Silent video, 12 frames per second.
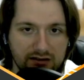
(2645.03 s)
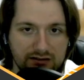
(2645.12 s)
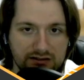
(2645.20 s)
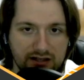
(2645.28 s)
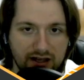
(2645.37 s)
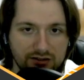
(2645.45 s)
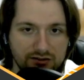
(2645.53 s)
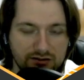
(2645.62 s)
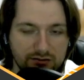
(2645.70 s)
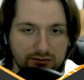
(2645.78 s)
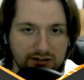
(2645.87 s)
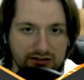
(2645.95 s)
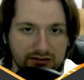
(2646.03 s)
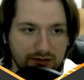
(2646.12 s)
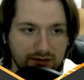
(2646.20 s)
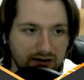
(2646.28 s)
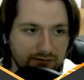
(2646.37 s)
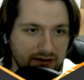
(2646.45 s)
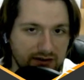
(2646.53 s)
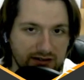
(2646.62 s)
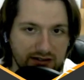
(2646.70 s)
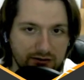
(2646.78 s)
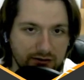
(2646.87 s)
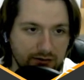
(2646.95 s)
because actually we need to modify the
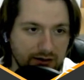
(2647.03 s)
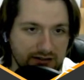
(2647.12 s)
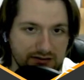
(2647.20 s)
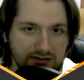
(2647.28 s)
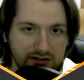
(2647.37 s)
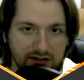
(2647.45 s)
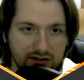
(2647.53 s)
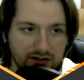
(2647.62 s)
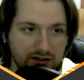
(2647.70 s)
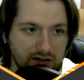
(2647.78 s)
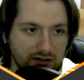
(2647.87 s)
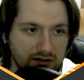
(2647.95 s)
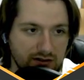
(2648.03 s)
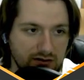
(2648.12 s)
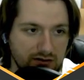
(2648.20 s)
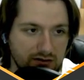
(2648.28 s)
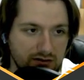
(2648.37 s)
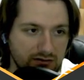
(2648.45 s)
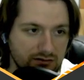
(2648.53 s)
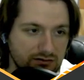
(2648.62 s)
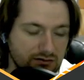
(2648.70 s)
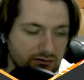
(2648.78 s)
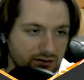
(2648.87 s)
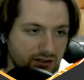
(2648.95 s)
GET request.
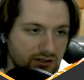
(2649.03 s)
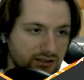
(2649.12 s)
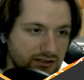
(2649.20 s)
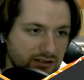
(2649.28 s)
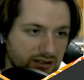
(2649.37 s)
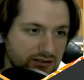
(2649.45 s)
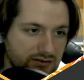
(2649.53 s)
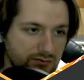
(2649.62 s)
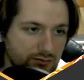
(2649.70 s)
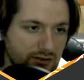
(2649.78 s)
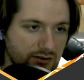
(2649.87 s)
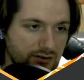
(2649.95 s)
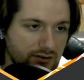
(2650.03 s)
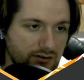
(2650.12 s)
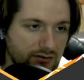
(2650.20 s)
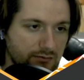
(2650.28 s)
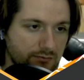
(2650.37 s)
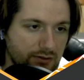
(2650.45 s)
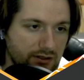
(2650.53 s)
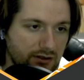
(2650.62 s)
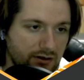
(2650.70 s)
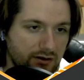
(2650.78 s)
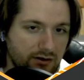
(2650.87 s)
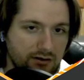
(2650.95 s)
So we'll log in as Wiener
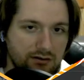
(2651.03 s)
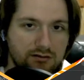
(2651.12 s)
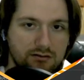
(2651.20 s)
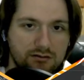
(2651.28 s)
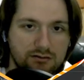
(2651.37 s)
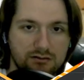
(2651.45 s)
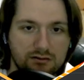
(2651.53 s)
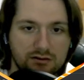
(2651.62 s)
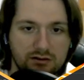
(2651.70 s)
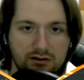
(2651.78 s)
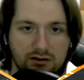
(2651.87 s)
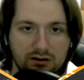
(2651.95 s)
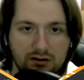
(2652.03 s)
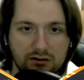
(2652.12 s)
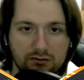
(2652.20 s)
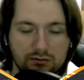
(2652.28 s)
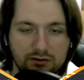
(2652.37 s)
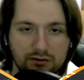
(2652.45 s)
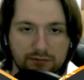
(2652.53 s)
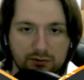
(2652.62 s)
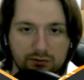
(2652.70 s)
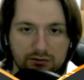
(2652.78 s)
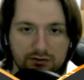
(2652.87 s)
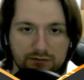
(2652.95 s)
Peter. We're going to
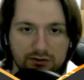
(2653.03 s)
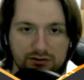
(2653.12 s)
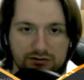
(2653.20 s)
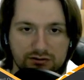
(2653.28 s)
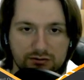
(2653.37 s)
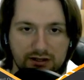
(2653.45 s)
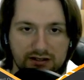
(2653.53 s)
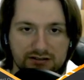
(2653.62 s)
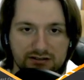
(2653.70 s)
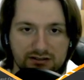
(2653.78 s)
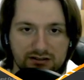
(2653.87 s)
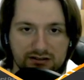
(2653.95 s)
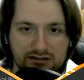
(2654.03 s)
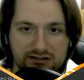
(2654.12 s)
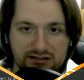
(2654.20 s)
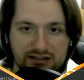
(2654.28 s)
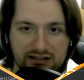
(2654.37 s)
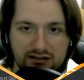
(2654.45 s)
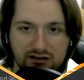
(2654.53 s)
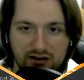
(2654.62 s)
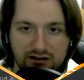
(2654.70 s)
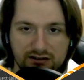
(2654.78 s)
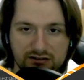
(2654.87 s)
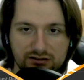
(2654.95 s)
forward the first request. This GET
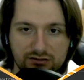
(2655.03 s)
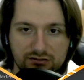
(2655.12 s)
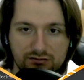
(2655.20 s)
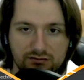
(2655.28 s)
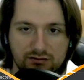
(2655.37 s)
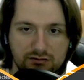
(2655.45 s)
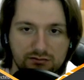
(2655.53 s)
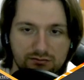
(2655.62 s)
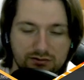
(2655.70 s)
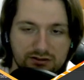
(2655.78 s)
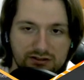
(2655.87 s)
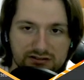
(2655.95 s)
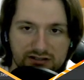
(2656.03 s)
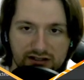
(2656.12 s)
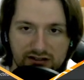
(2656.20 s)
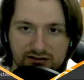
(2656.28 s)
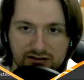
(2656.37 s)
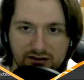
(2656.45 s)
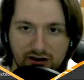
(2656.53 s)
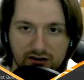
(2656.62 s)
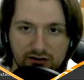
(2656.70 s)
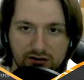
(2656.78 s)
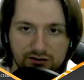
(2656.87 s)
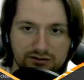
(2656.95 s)
login to, we're going to set it to
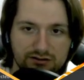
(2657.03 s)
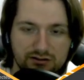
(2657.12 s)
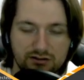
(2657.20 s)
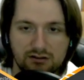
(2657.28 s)
Carlos.